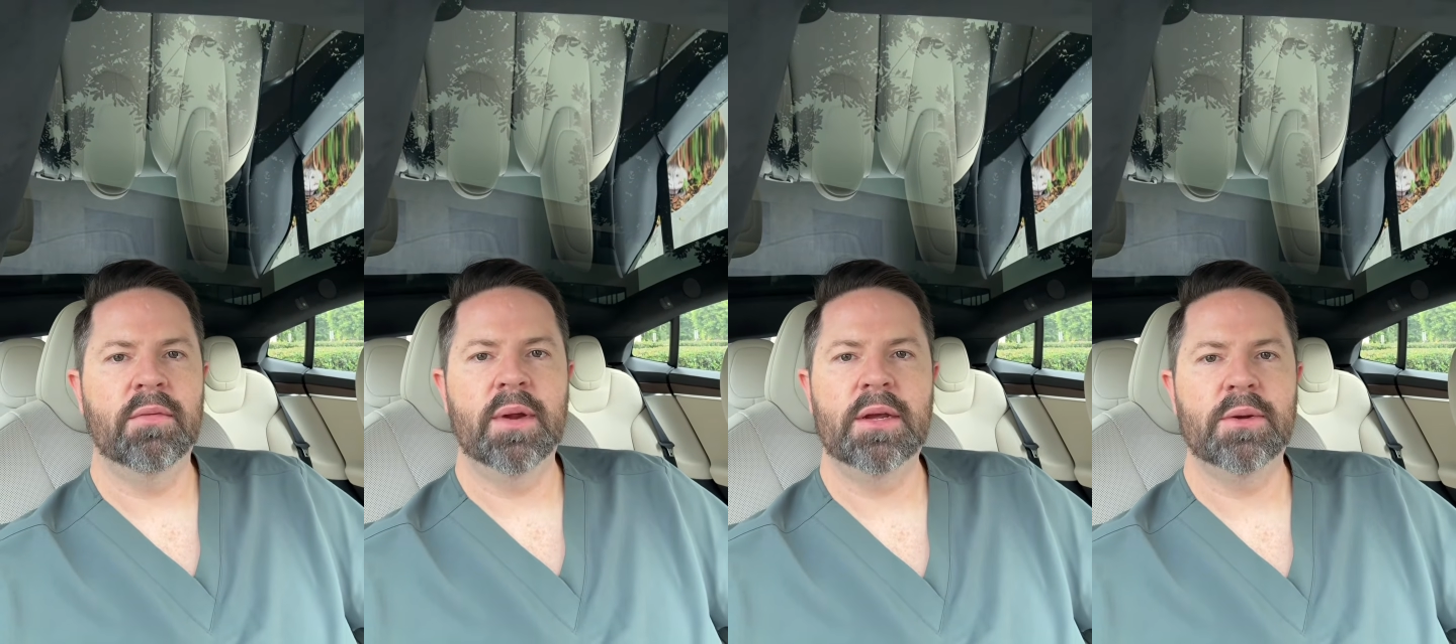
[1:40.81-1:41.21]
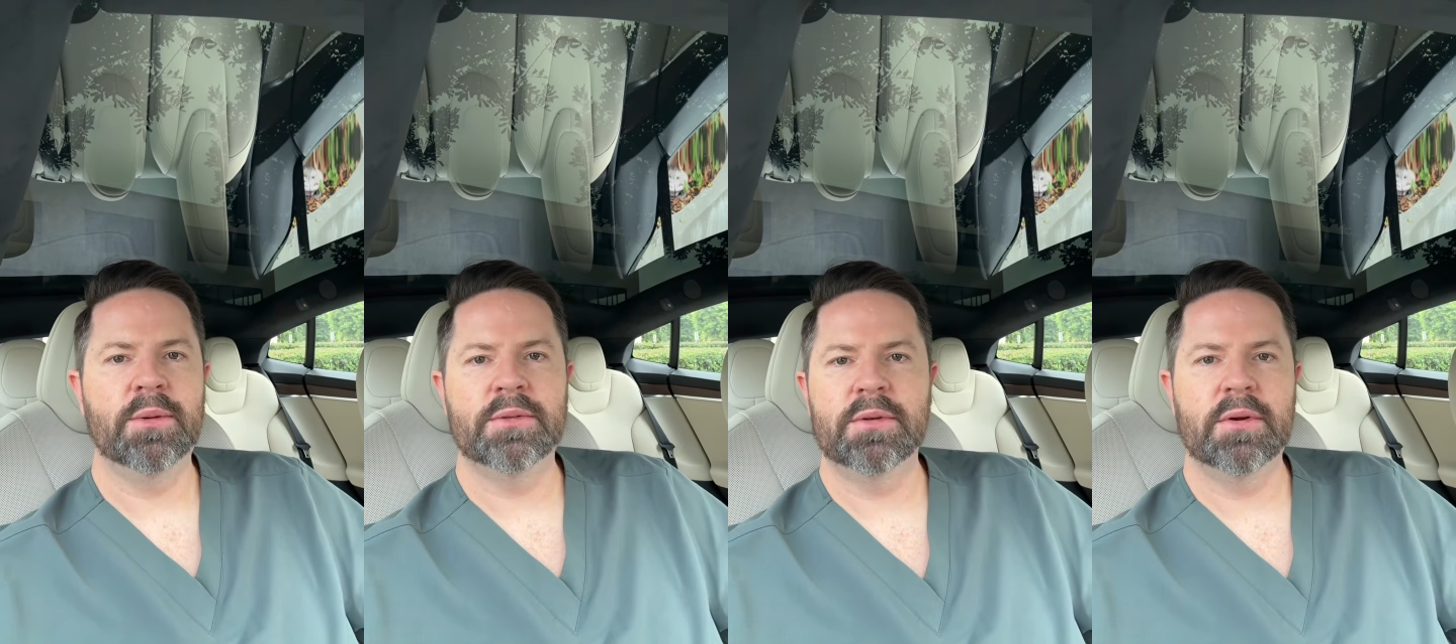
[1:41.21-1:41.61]

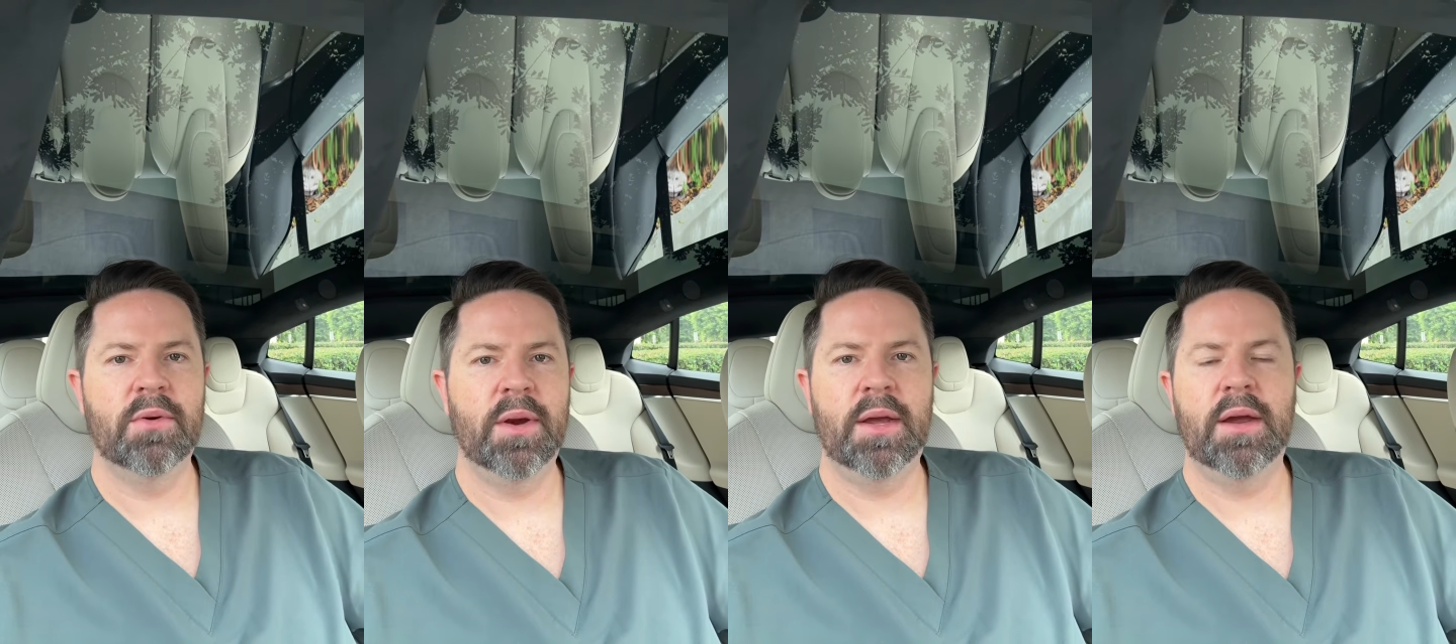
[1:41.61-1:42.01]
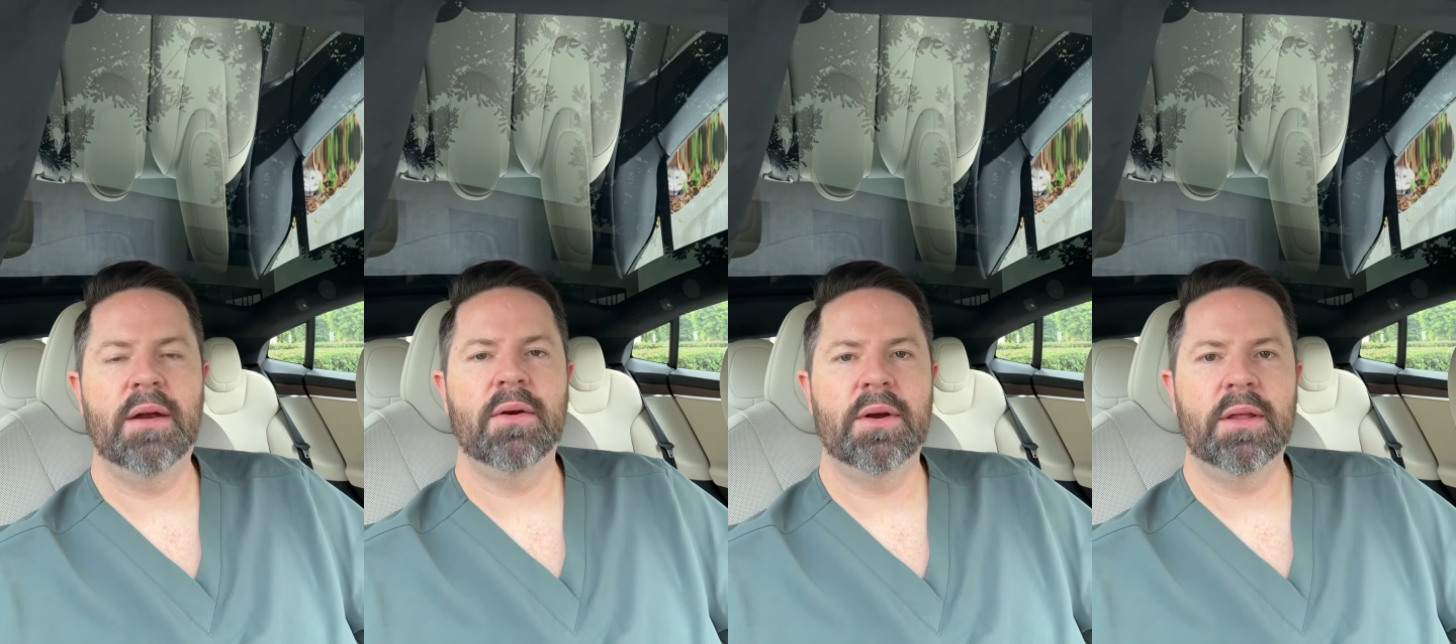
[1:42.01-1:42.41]
wrinkles or gray
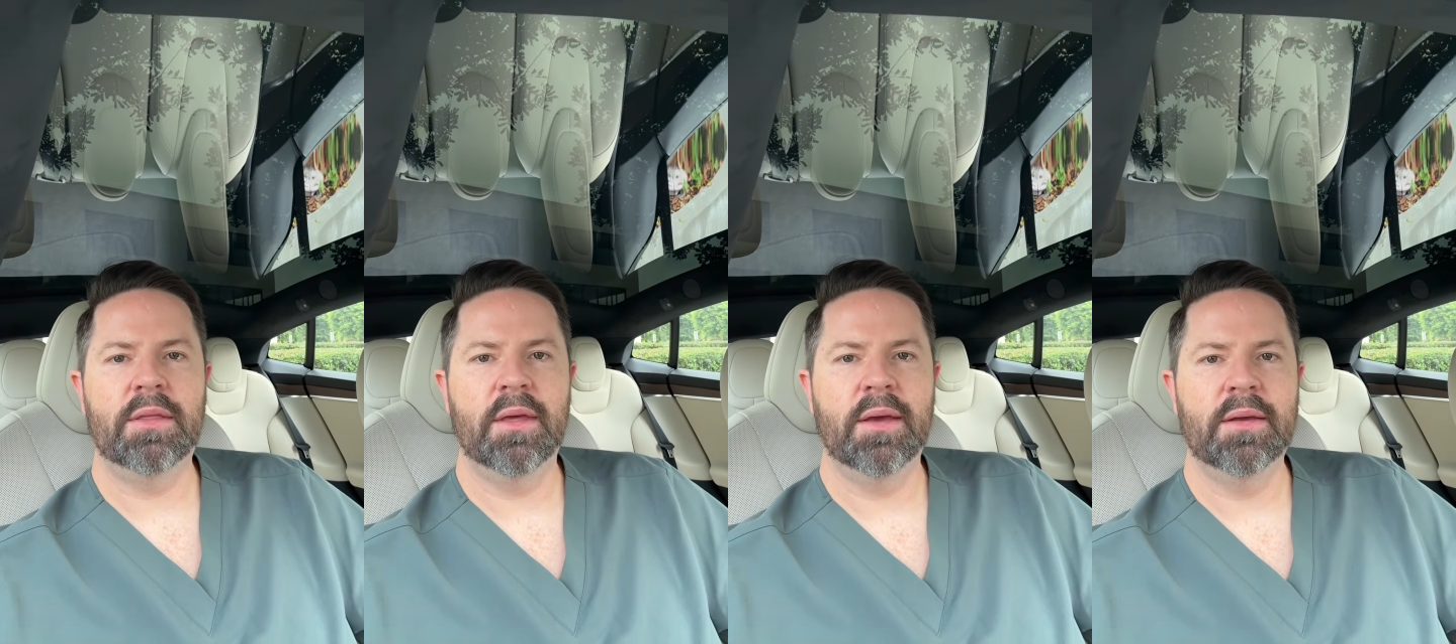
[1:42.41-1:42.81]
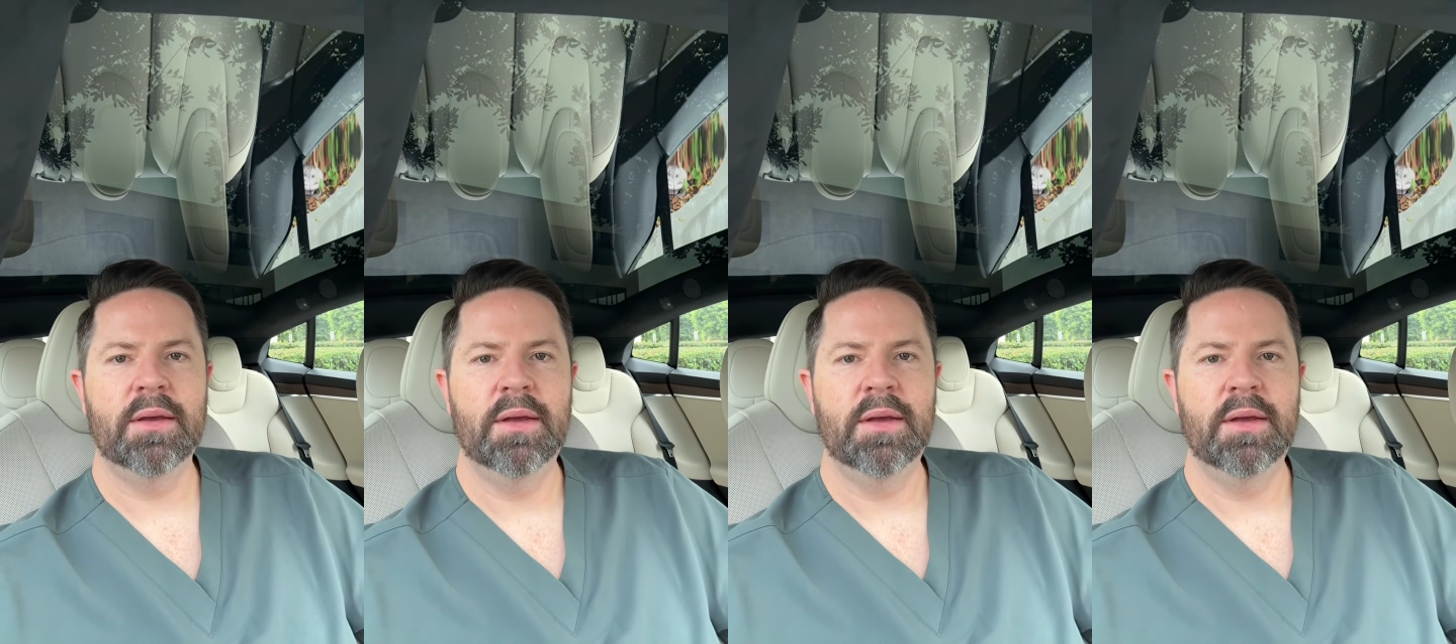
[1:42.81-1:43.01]
hair or anything.